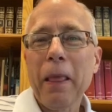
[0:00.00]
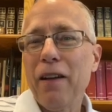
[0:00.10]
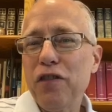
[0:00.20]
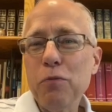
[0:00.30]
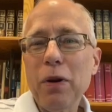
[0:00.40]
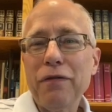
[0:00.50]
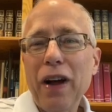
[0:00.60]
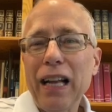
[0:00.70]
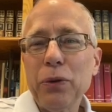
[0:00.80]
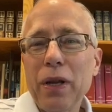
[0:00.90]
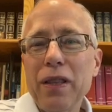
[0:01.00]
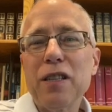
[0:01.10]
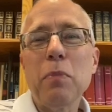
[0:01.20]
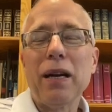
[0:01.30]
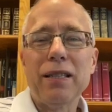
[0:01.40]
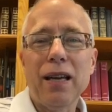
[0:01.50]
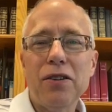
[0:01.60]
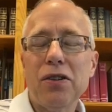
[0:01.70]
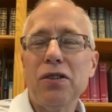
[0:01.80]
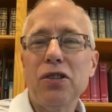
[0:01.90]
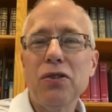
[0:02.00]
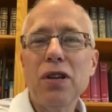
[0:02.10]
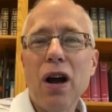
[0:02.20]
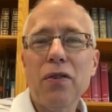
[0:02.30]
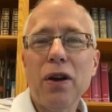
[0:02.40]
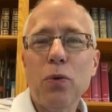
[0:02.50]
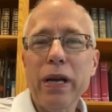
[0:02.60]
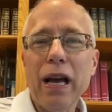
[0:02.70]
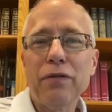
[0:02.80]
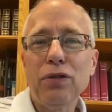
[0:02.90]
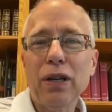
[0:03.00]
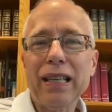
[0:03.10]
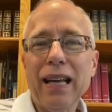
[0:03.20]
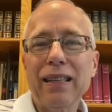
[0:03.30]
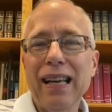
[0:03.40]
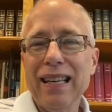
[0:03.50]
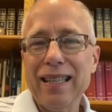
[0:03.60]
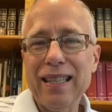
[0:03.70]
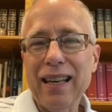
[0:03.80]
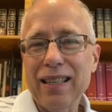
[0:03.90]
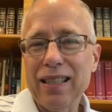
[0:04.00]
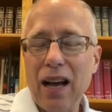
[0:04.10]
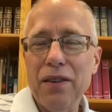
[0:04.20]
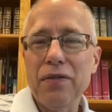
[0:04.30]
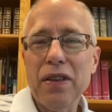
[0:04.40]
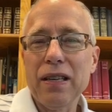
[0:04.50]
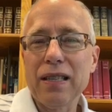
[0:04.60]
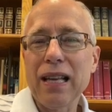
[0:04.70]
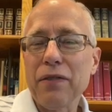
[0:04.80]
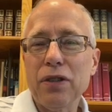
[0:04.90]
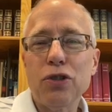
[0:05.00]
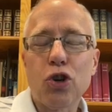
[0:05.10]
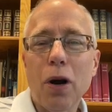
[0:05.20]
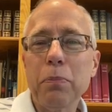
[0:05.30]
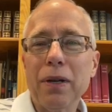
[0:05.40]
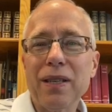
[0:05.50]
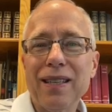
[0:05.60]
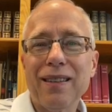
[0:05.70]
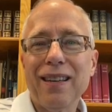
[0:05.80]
If you've been following these meditations, you know that we have looked at 6 of the 7 trumpets.